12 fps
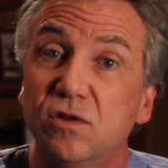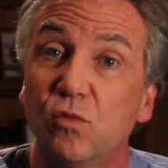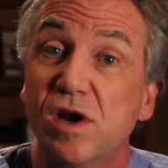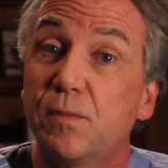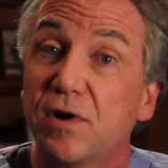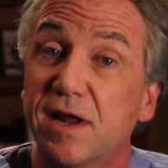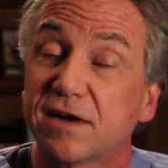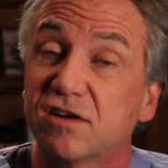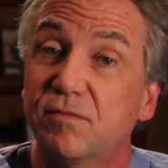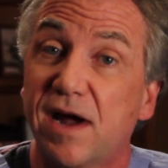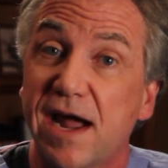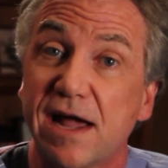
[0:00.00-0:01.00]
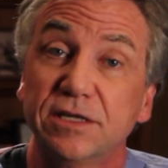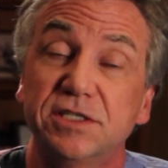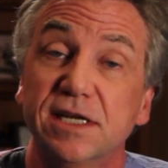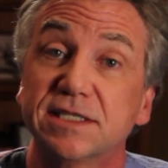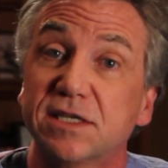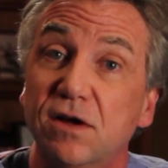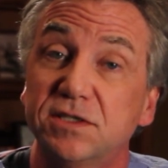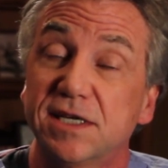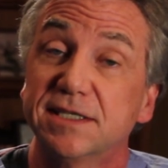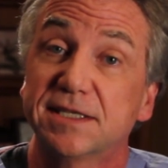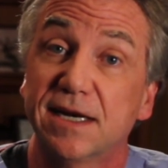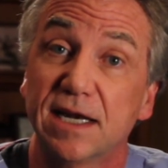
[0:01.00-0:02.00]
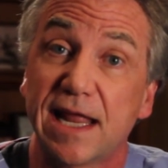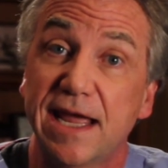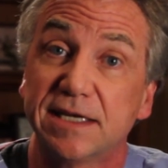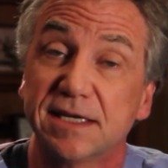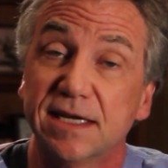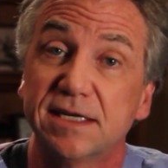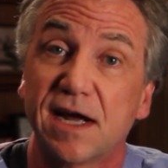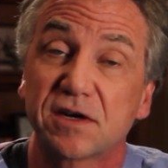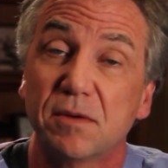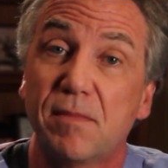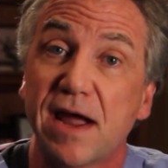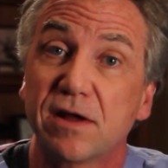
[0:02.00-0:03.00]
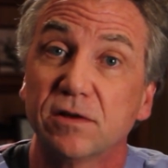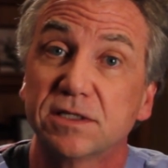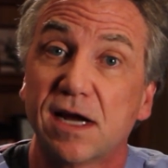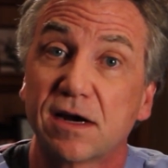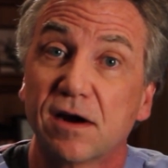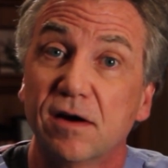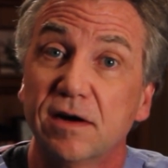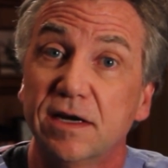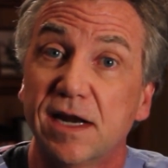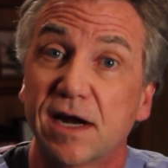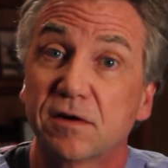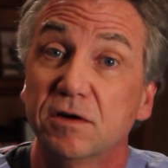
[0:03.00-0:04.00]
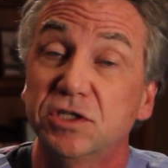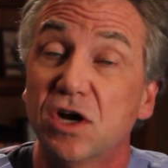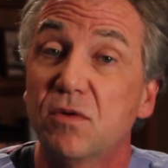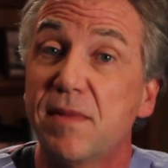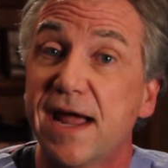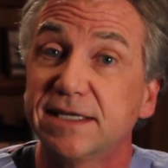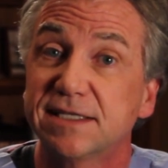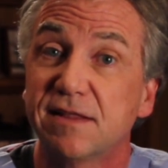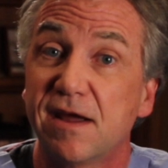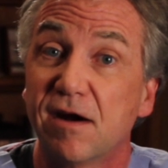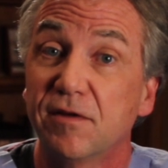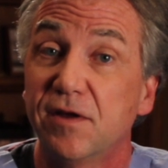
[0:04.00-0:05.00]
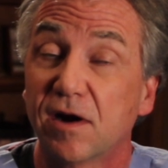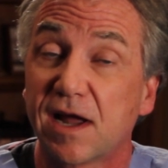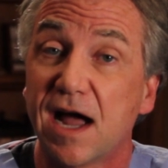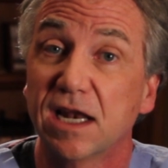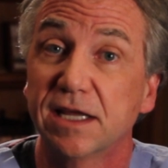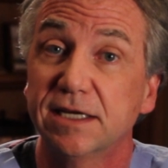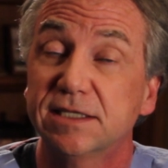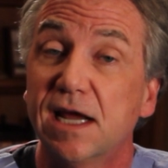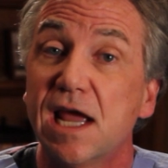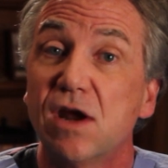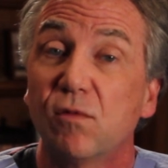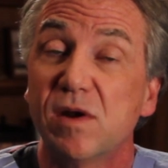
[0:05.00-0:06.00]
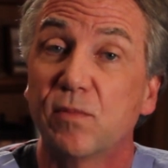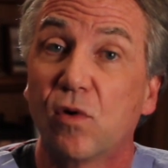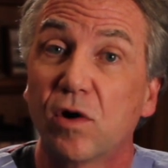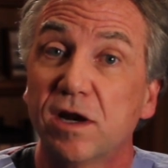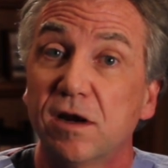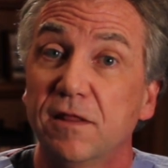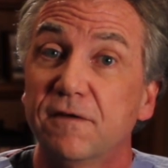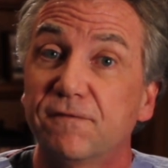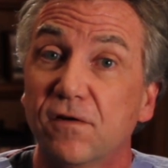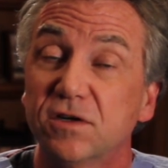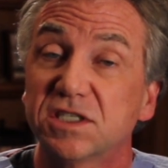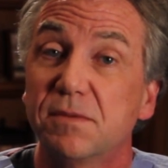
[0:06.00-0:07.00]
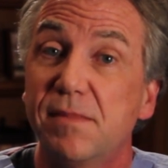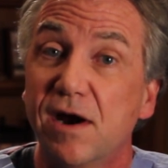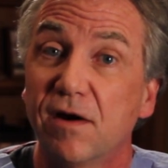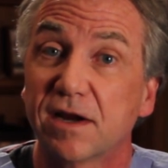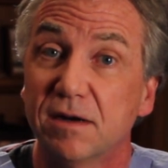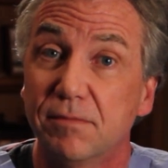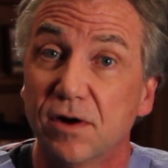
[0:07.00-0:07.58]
the Reproductive Biology Associates in Atlanta, Dr. Michael Tucker and Dr. Joe Massey there and their colleagues reported on the first American